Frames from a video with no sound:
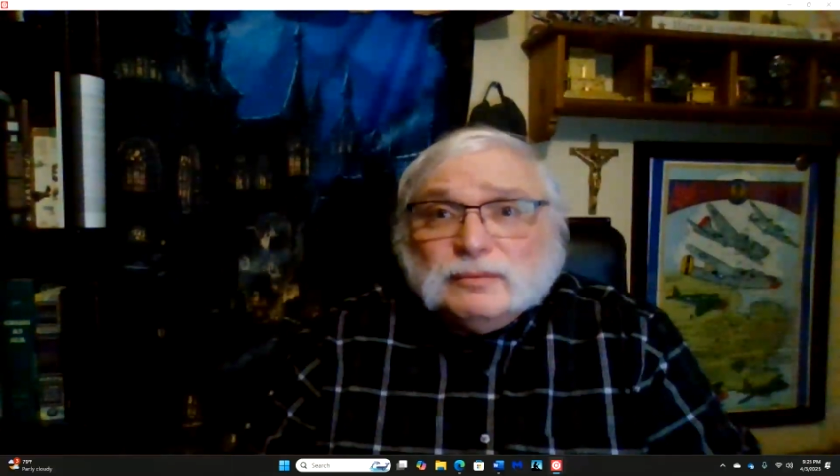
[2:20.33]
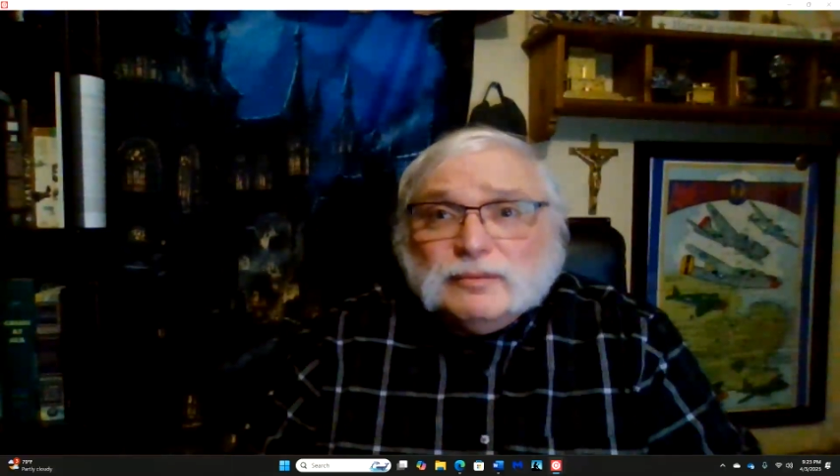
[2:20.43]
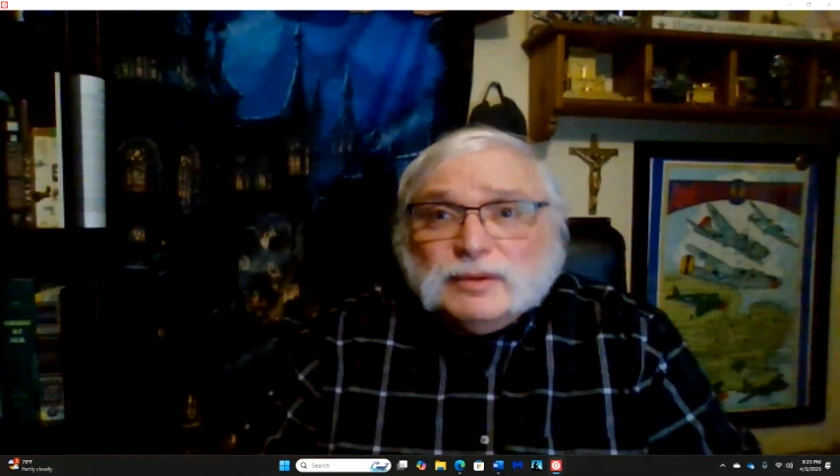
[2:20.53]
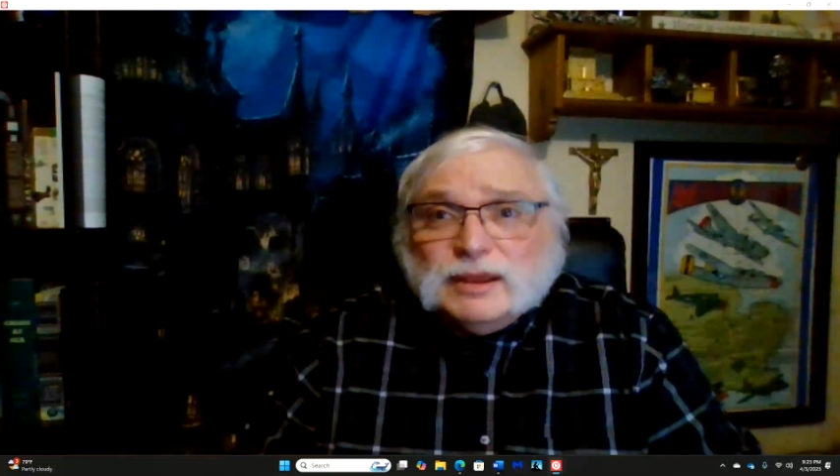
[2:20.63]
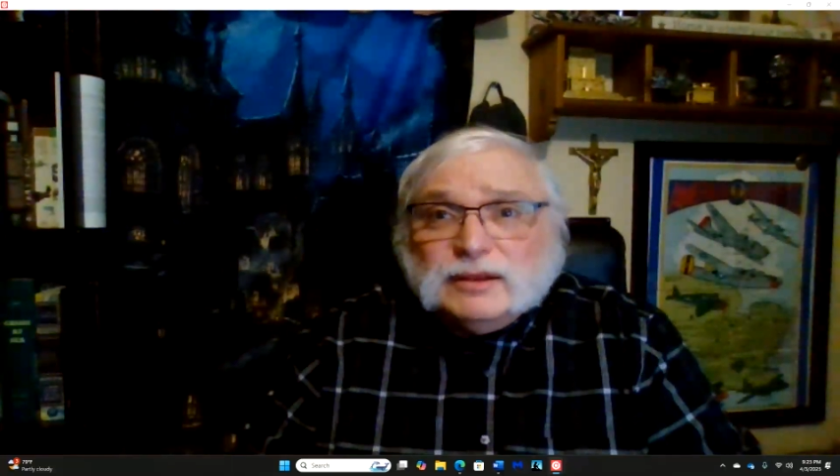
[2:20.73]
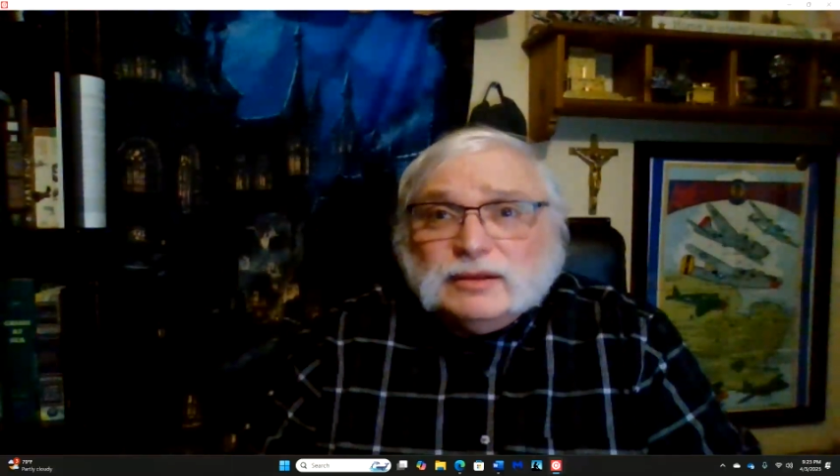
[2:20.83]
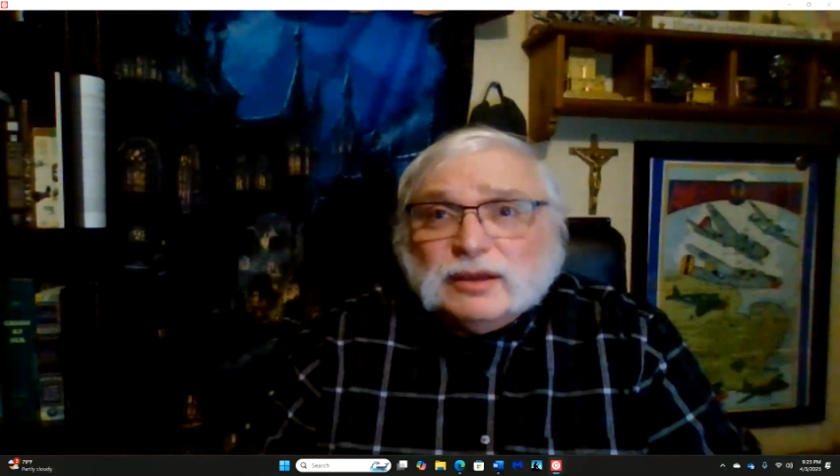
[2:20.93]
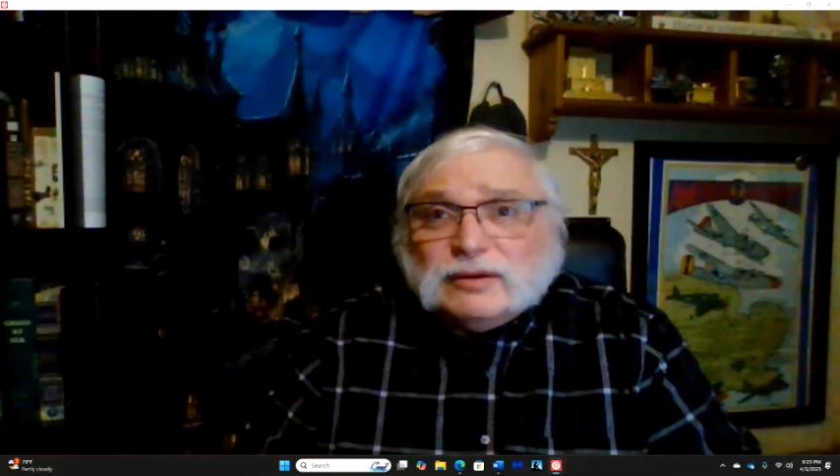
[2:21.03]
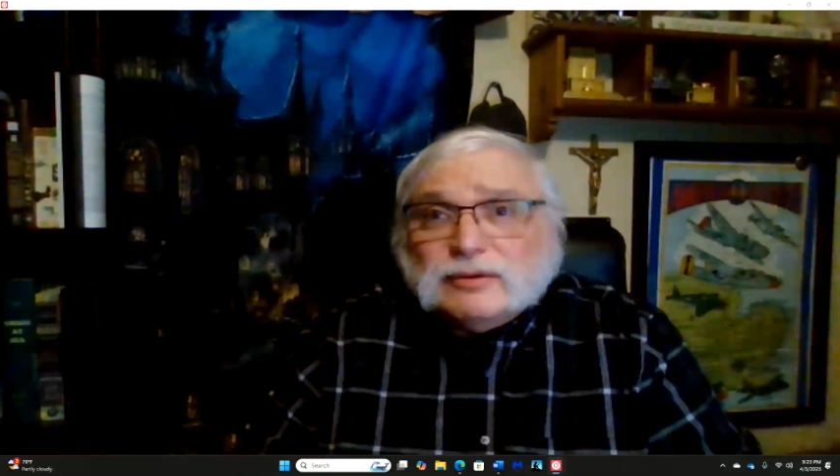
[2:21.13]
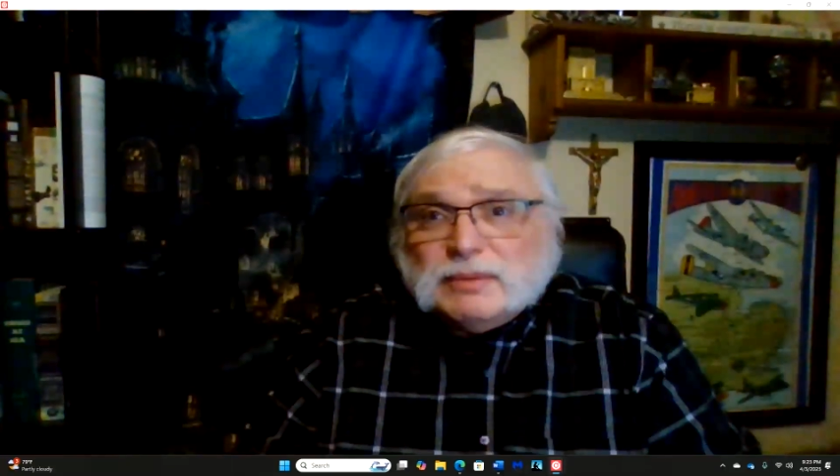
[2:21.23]
when they
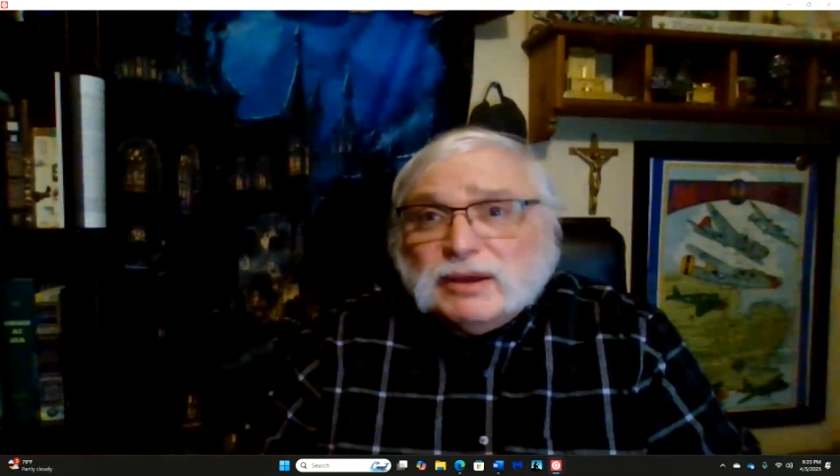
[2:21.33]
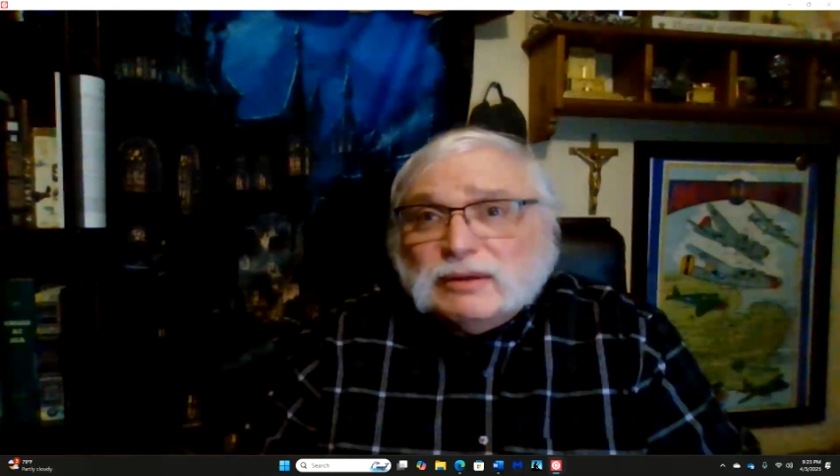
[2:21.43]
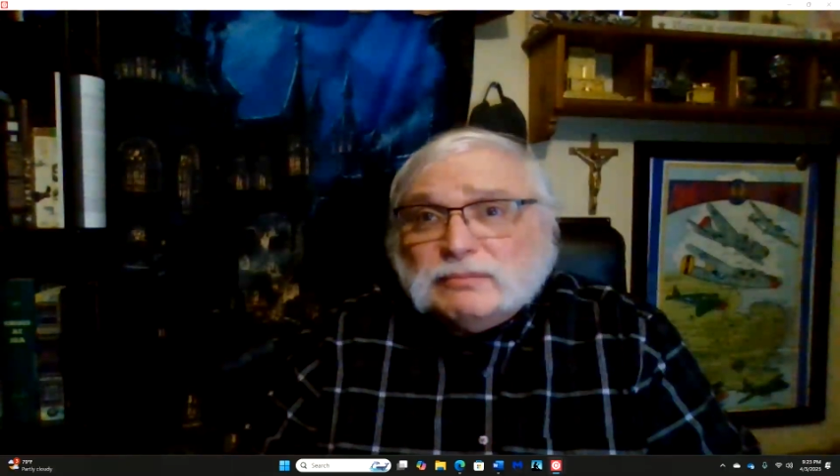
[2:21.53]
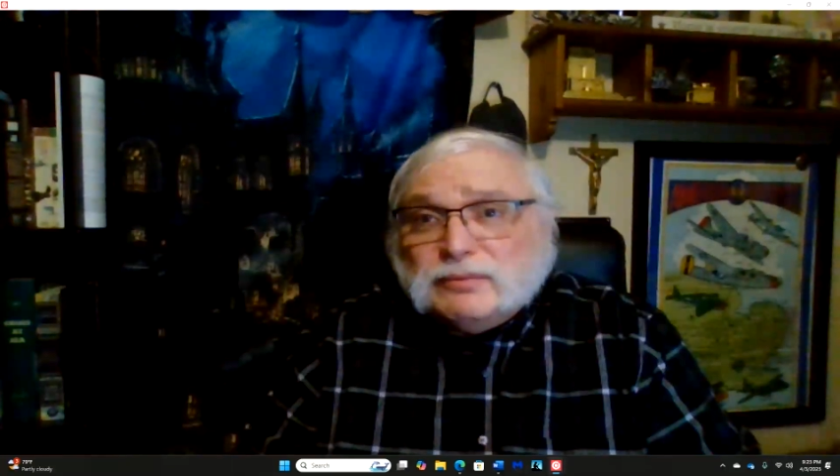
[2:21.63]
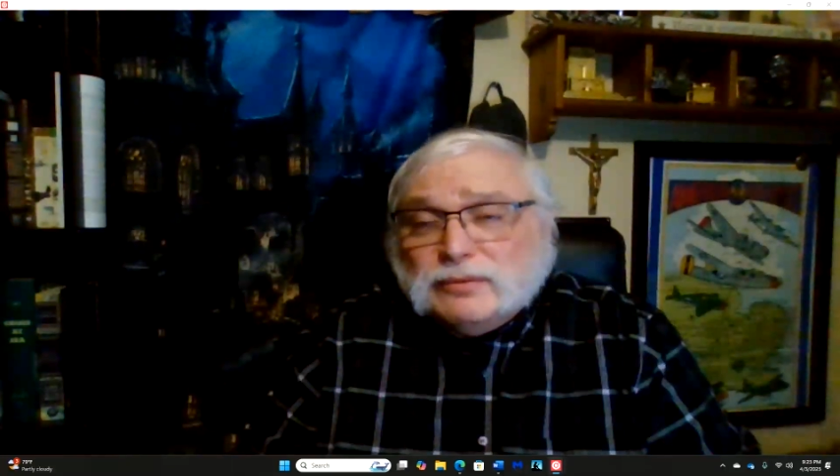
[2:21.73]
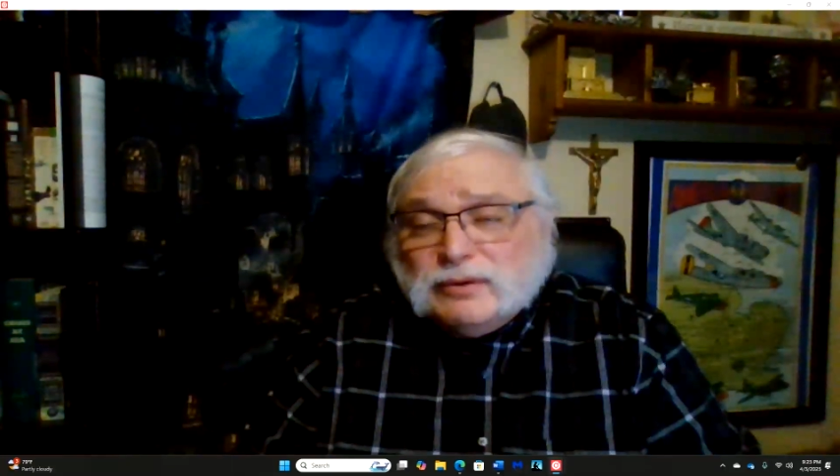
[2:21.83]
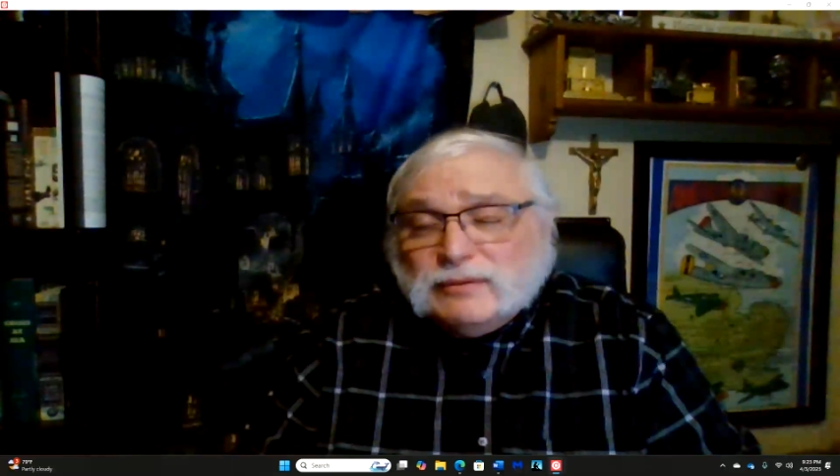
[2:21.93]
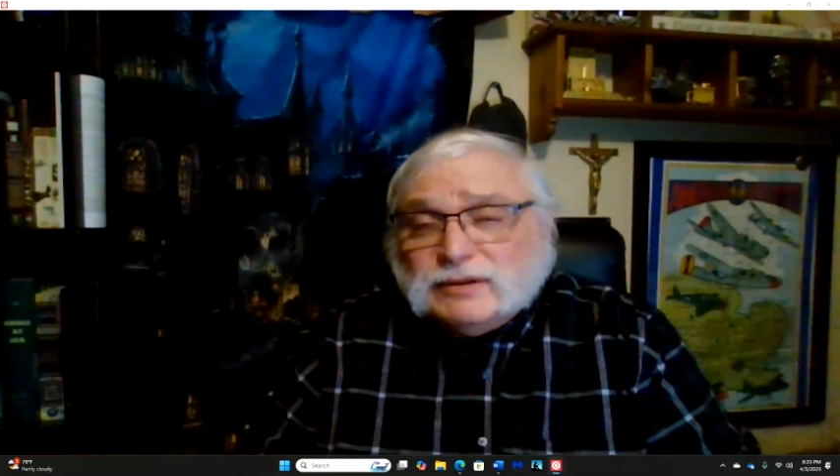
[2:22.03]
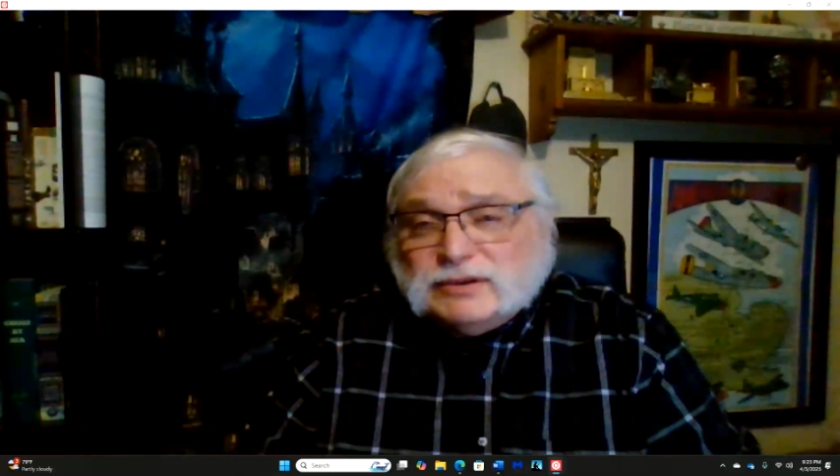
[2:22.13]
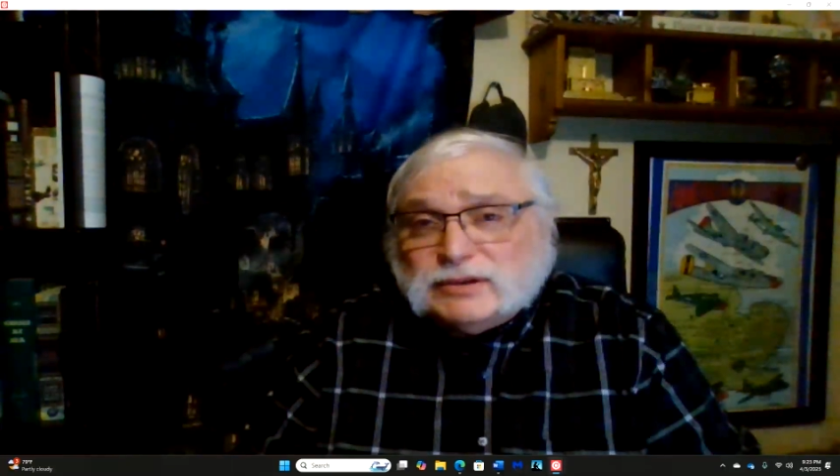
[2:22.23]
talk about
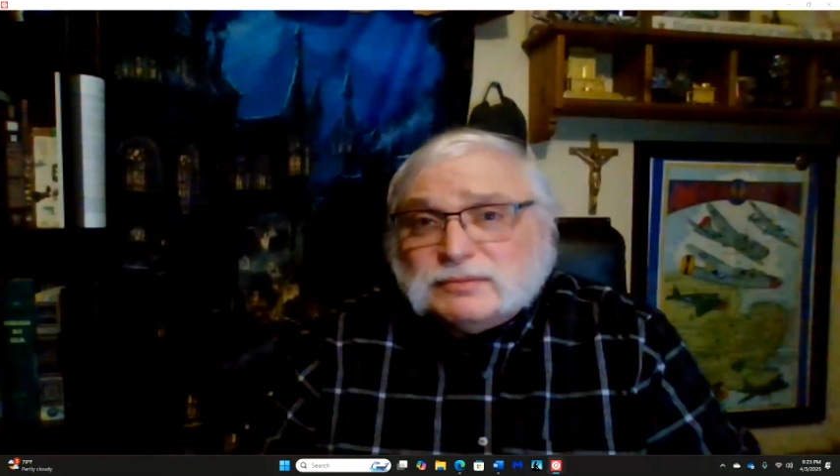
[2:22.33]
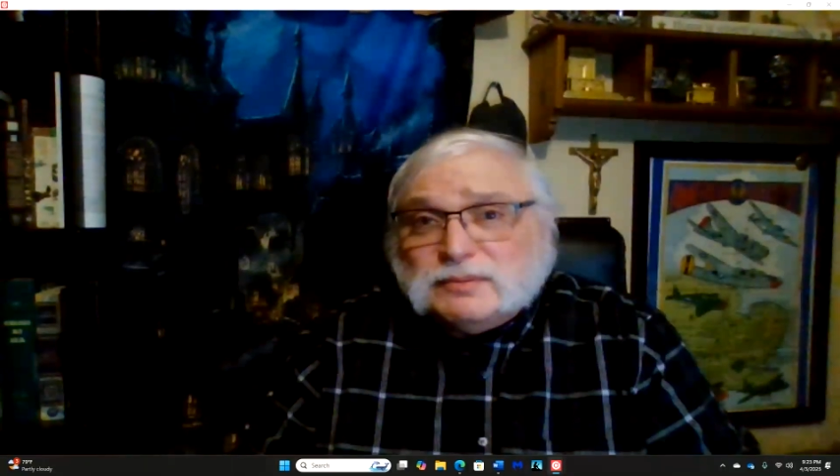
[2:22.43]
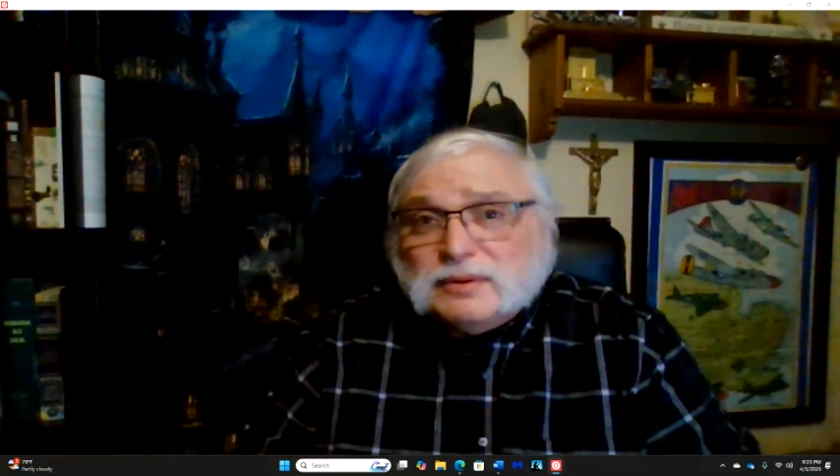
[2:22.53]
privilege